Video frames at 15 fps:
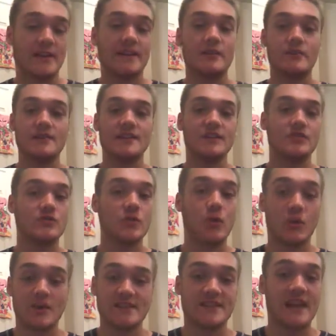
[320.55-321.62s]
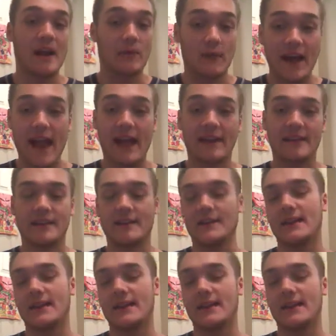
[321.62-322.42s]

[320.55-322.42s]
He did tours in Iraq,